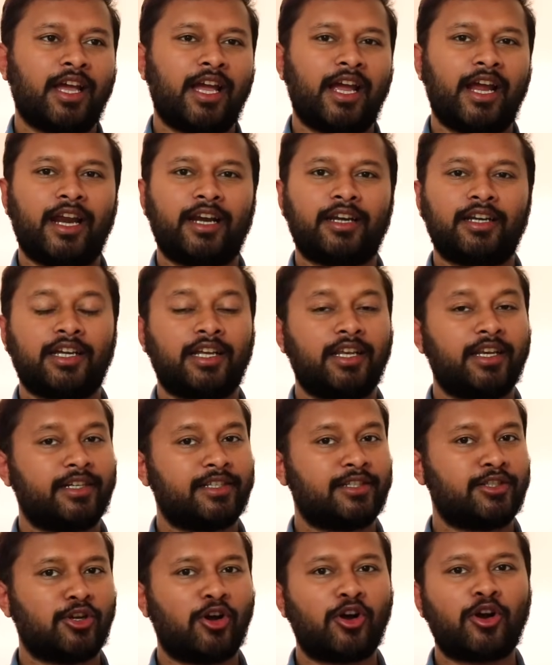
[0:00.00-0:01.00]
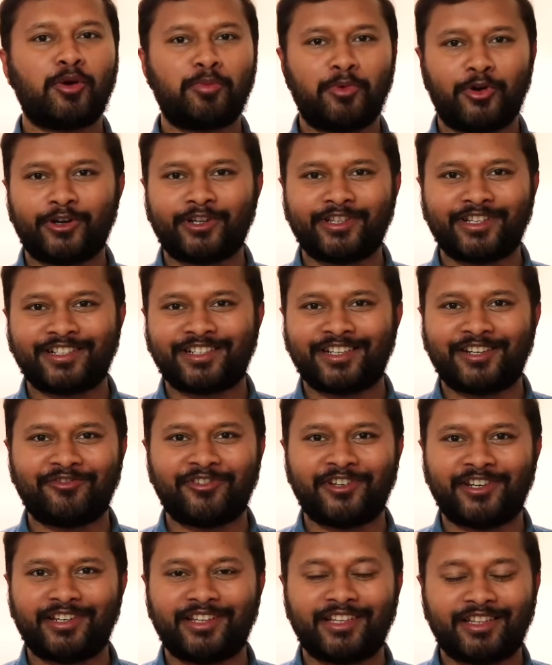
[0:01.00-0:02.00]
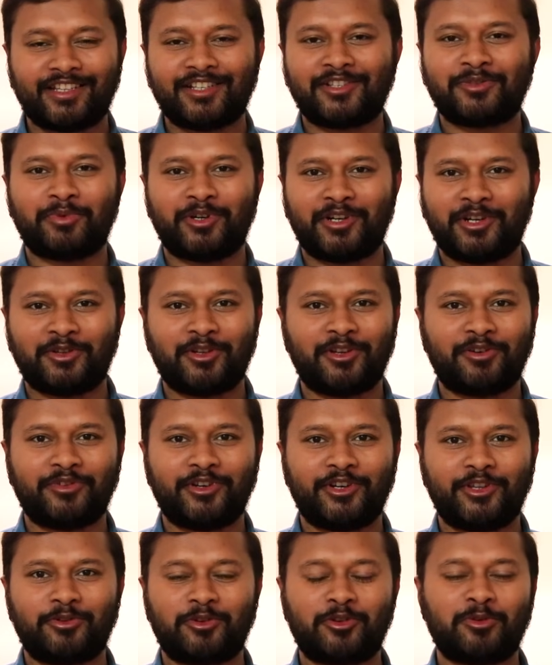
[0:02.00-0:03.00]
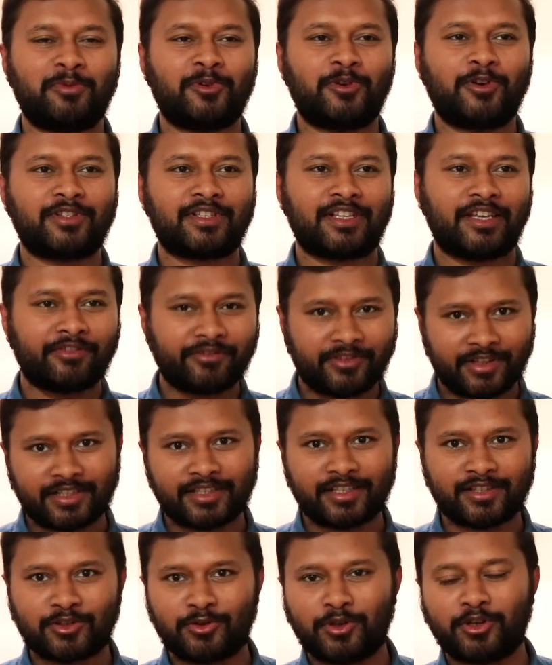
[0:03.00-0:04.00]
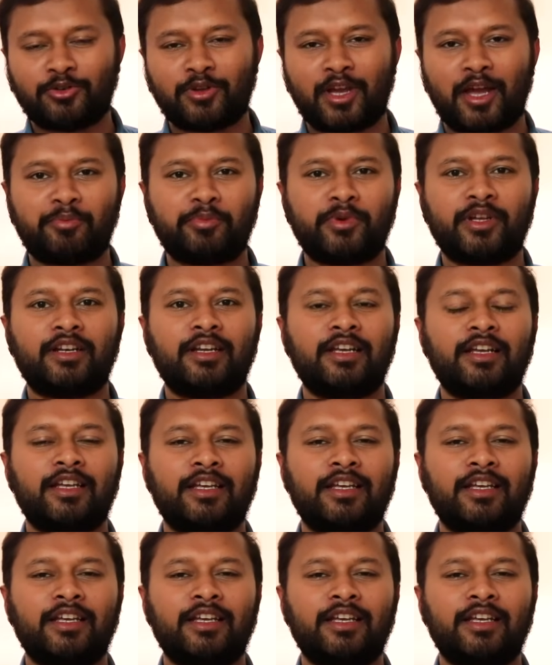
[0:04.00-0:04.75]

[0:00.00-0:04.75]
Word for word: and let's talk about this in, in this particular video okay because if this is going to happen